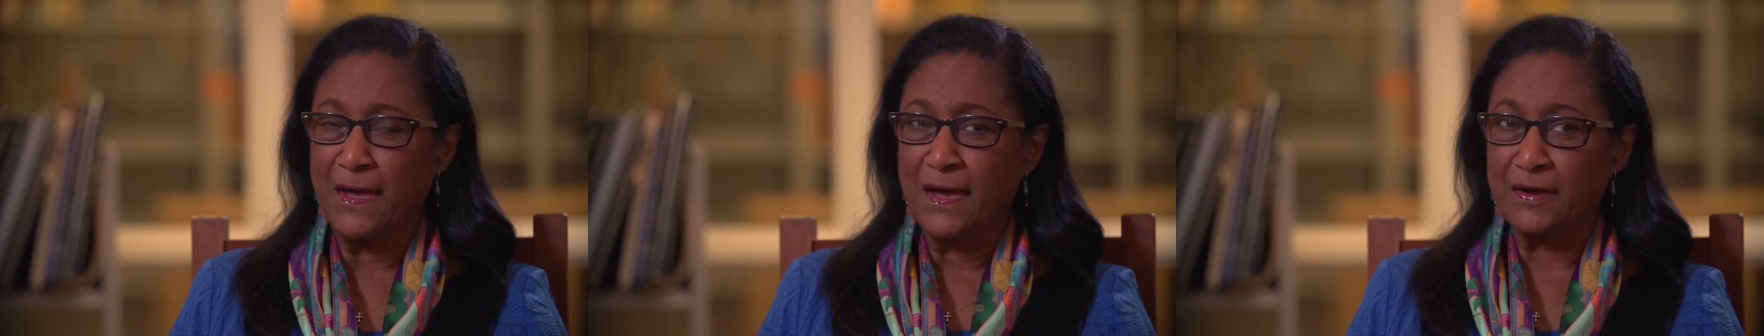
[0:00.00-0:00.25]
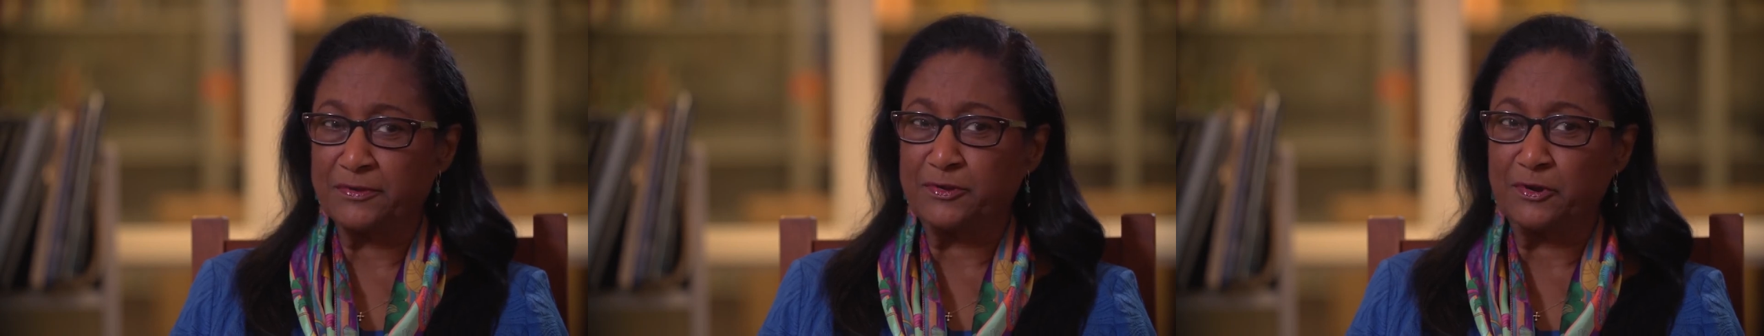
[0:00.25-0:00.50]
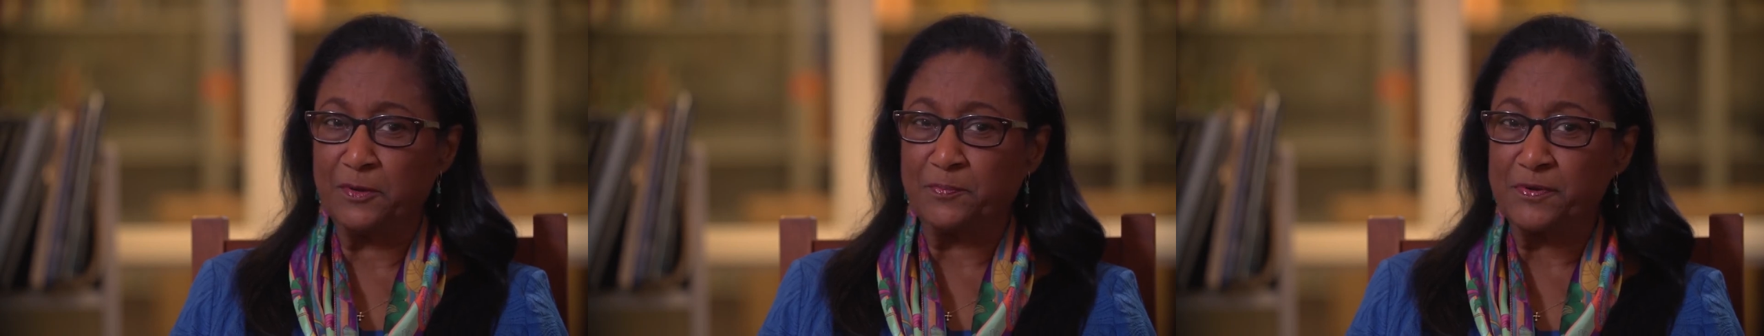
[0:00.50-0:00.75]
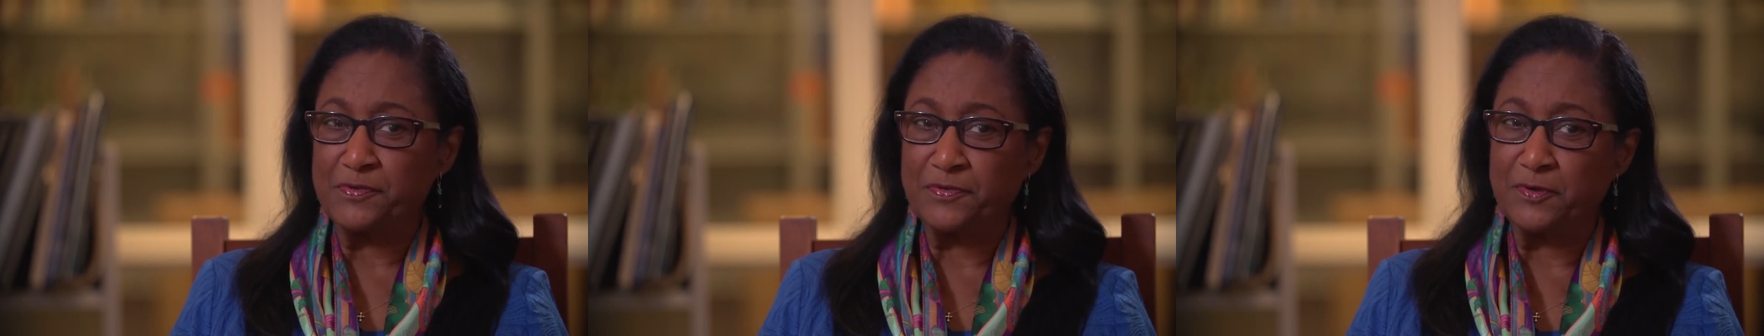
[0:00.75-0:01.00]
actually
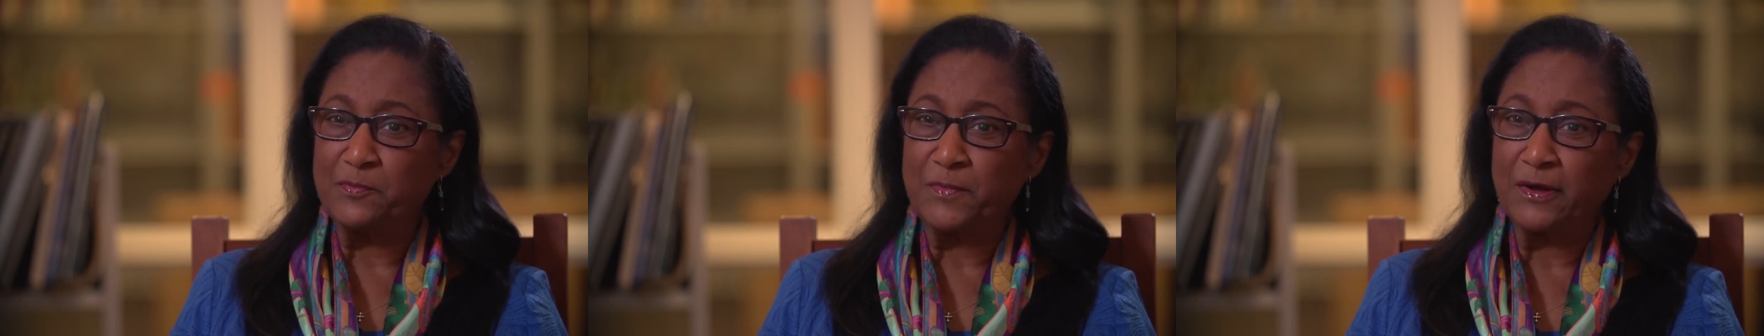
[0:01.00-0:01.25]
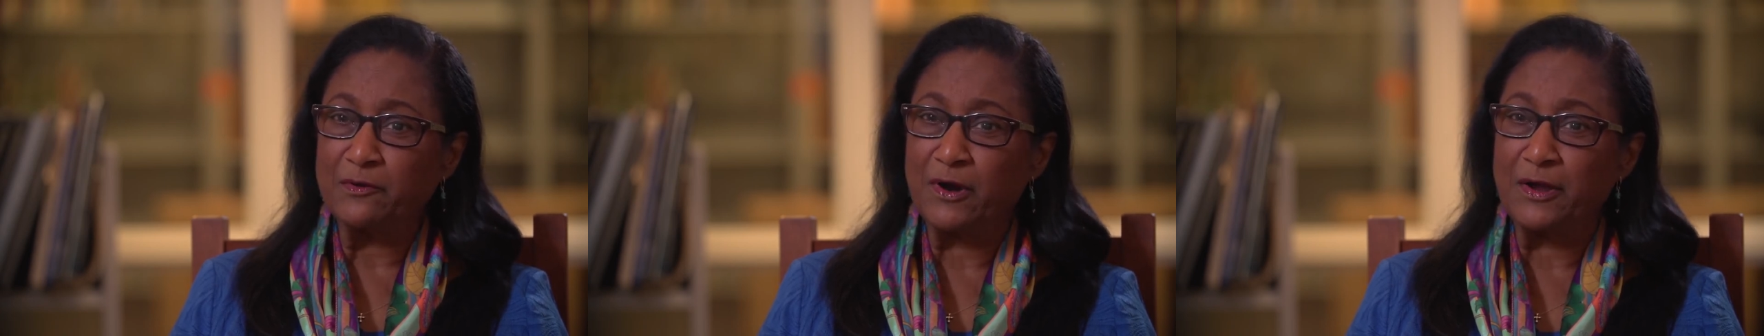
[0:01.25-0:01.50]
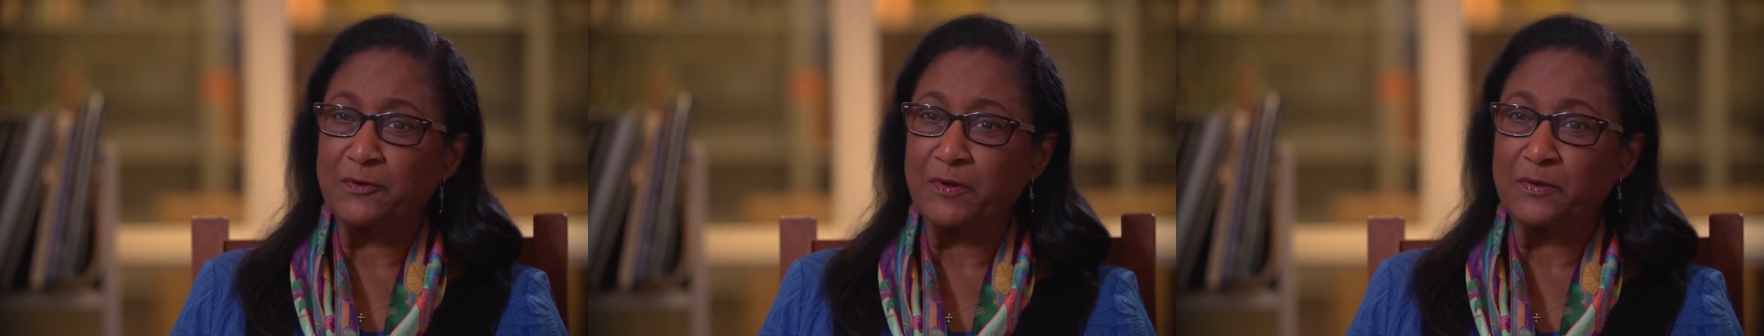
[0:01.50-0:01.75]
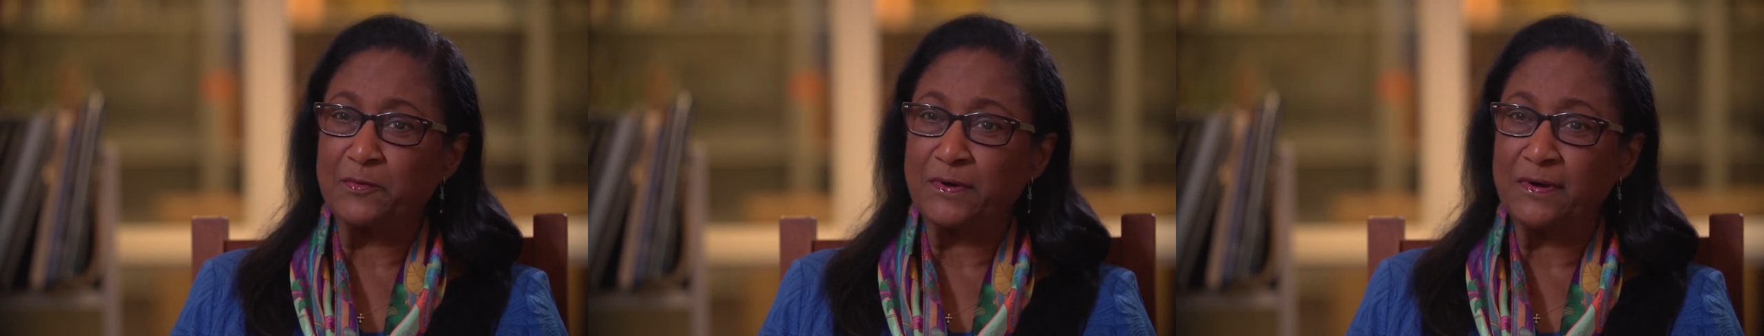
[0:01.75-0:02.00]
pursue my
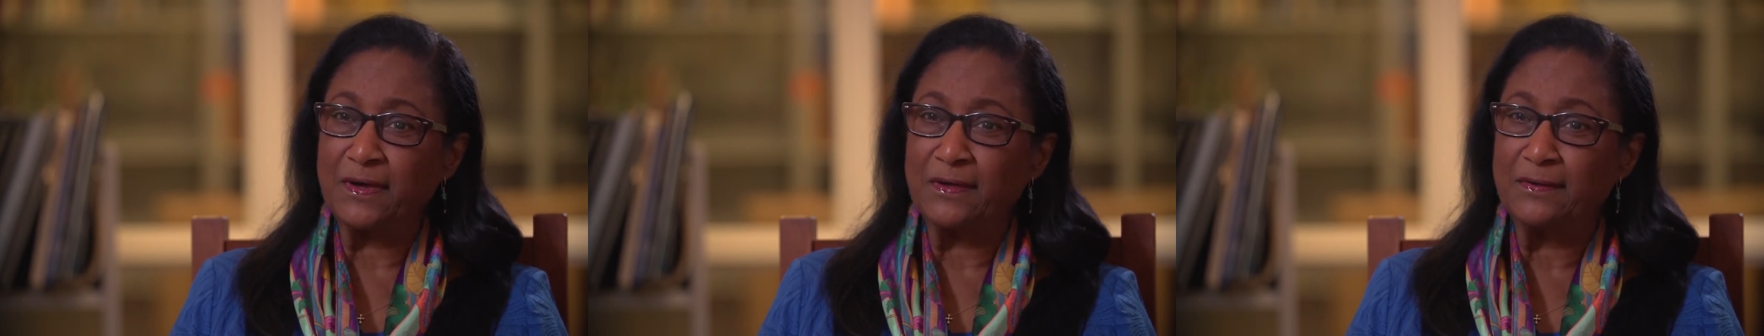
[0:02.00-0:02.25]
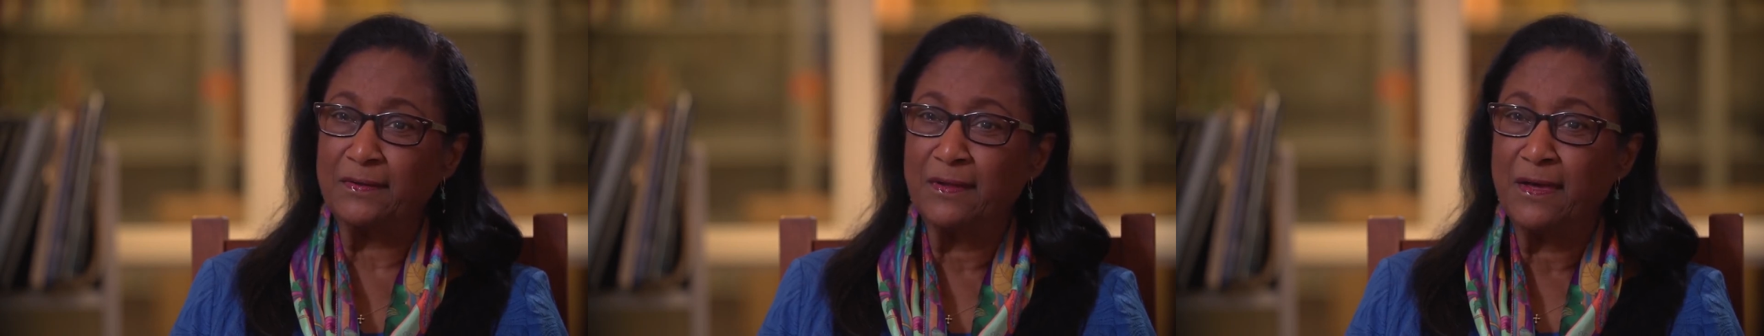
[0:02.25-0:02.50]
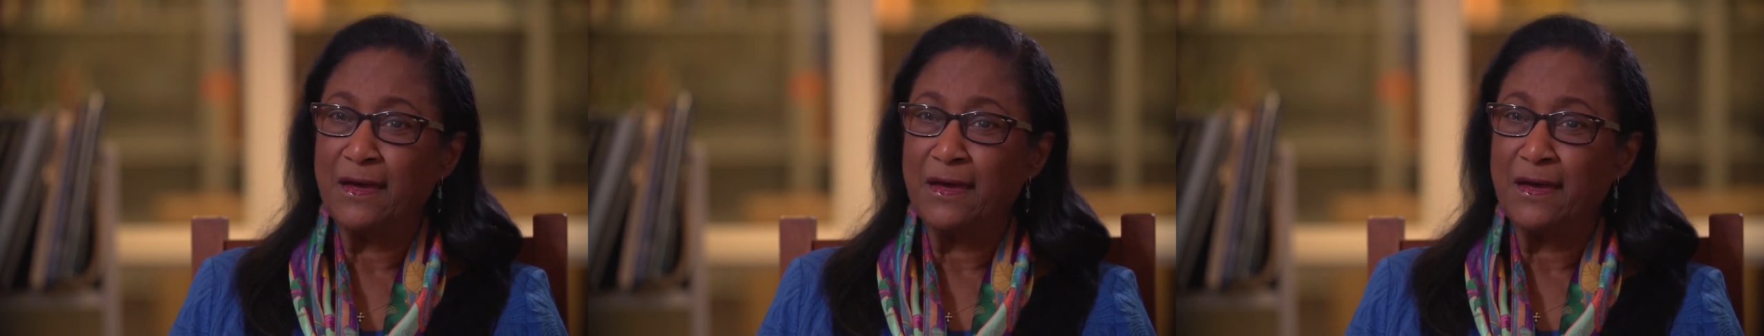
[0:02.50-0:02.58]
graduate work in.